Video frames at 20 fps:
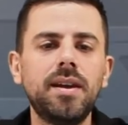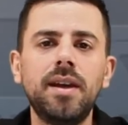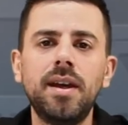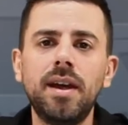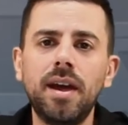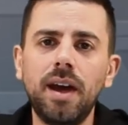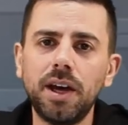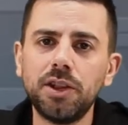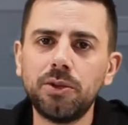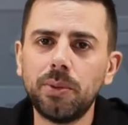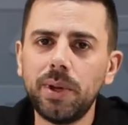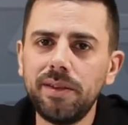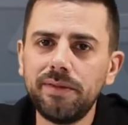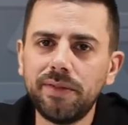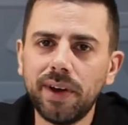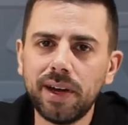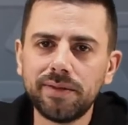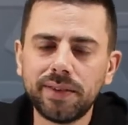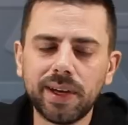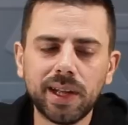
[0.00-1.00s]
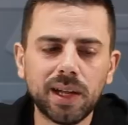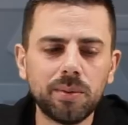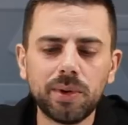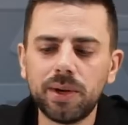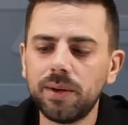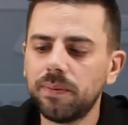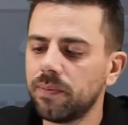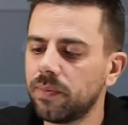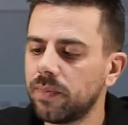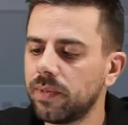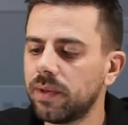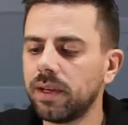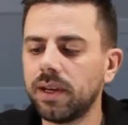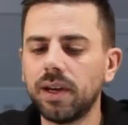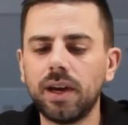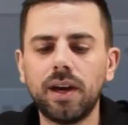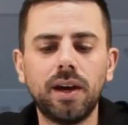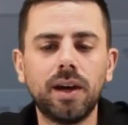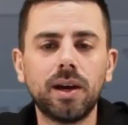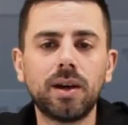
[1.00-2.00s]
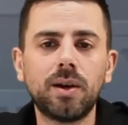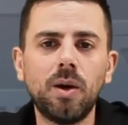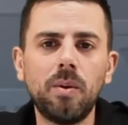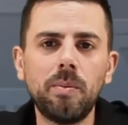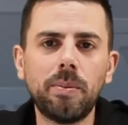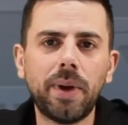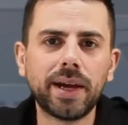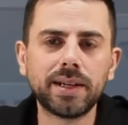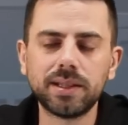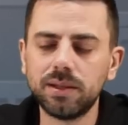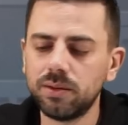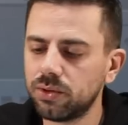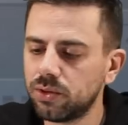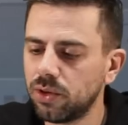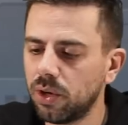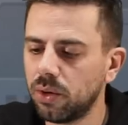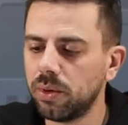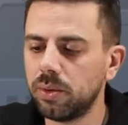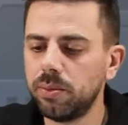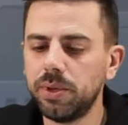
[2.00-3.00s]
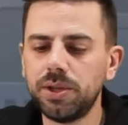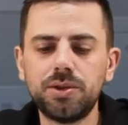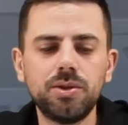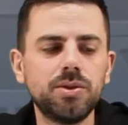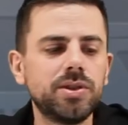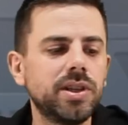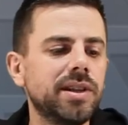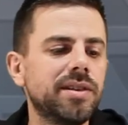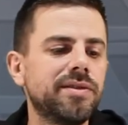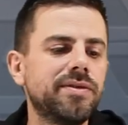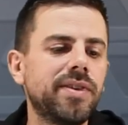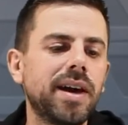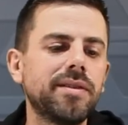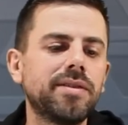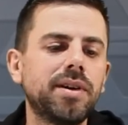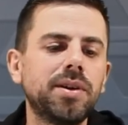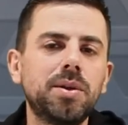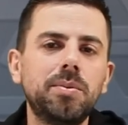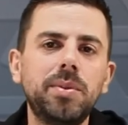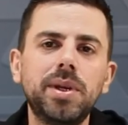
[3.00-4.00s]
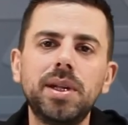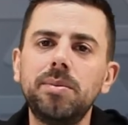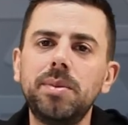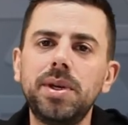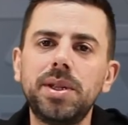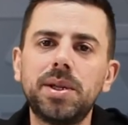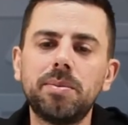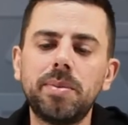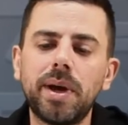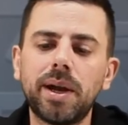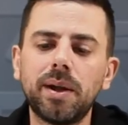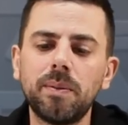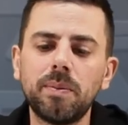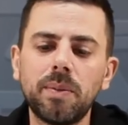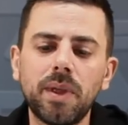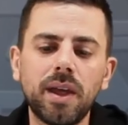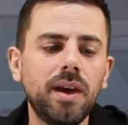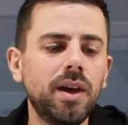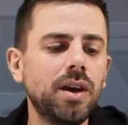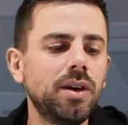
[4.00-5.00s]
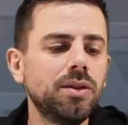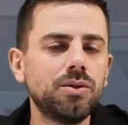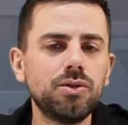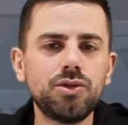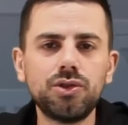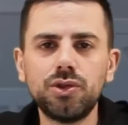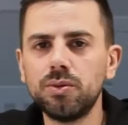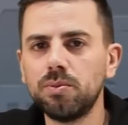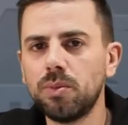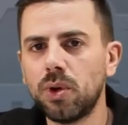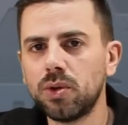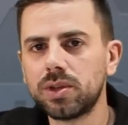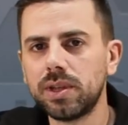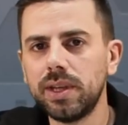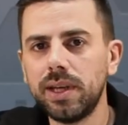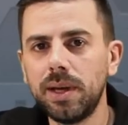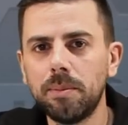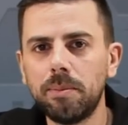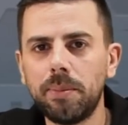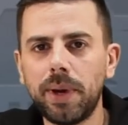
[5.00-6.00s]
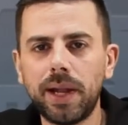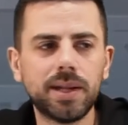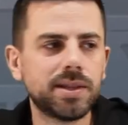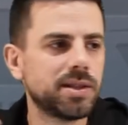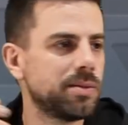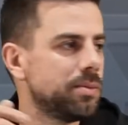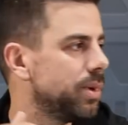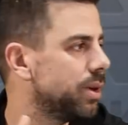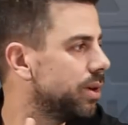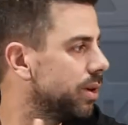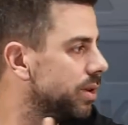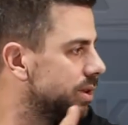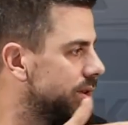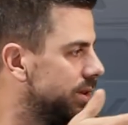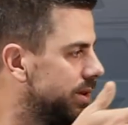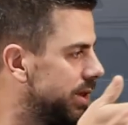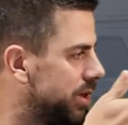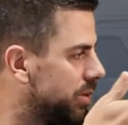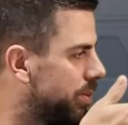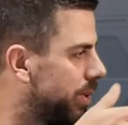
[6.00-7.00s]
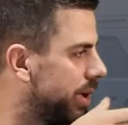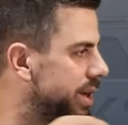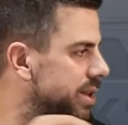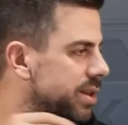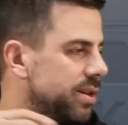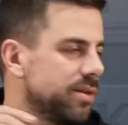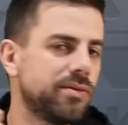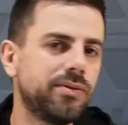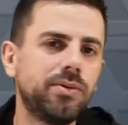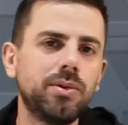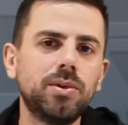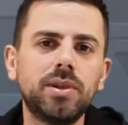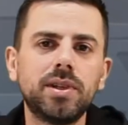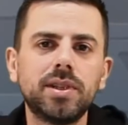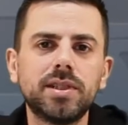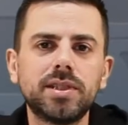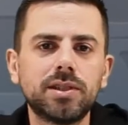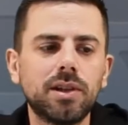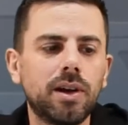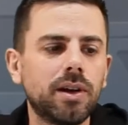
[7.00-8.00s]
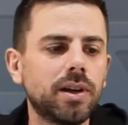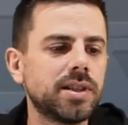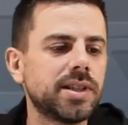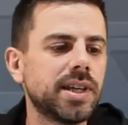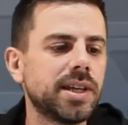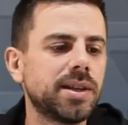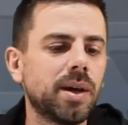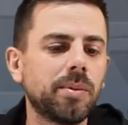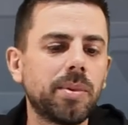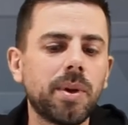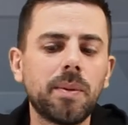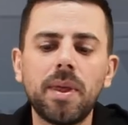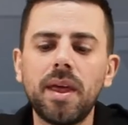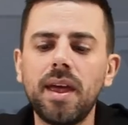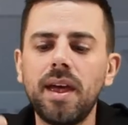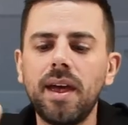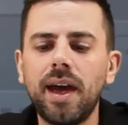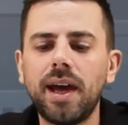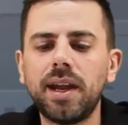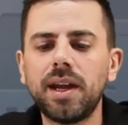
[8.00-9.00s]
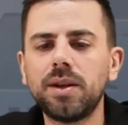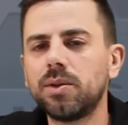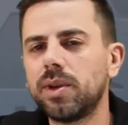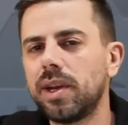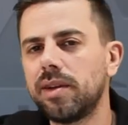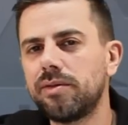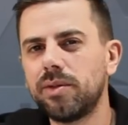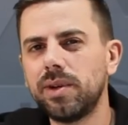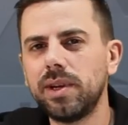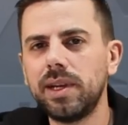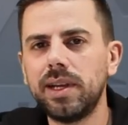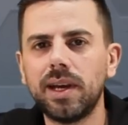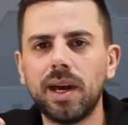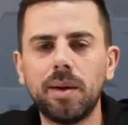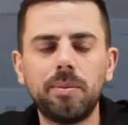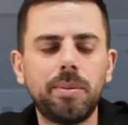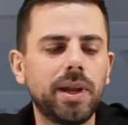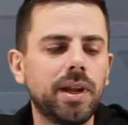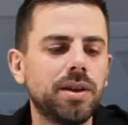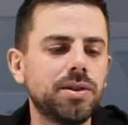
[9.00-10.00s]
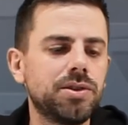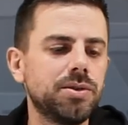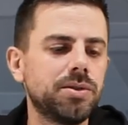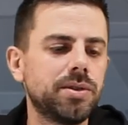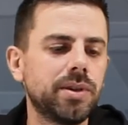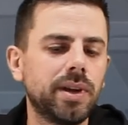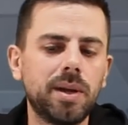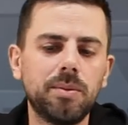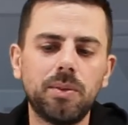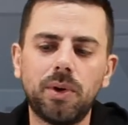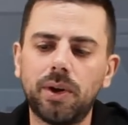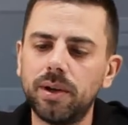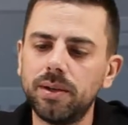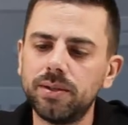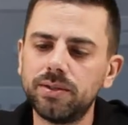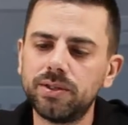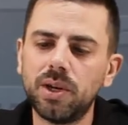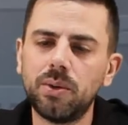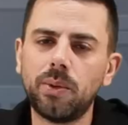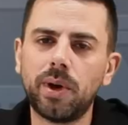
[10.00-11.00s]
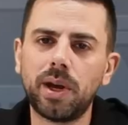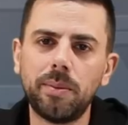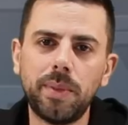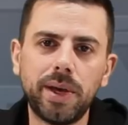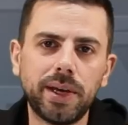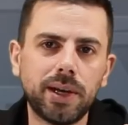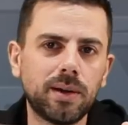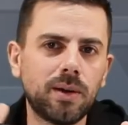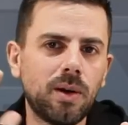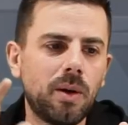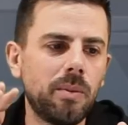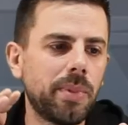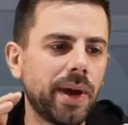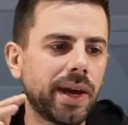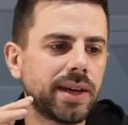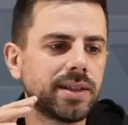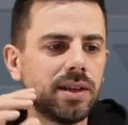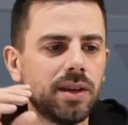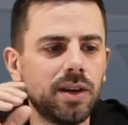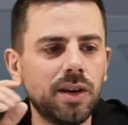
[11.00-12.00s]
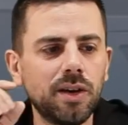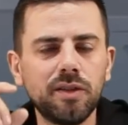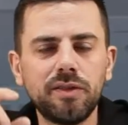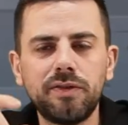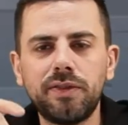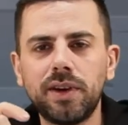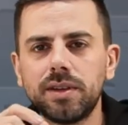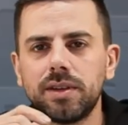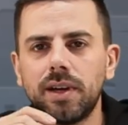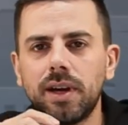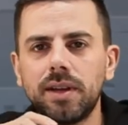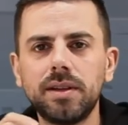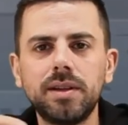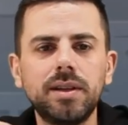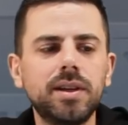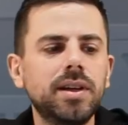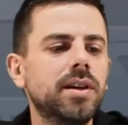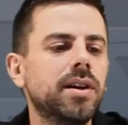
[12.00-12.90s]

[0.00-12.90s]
a 25 caliber compact, so I will be choosing the 500mm barrel to shoot mostly pellets because this one is a full slug setup and I don't have really a pellet shooter anymore, so I want to make a compact fun gun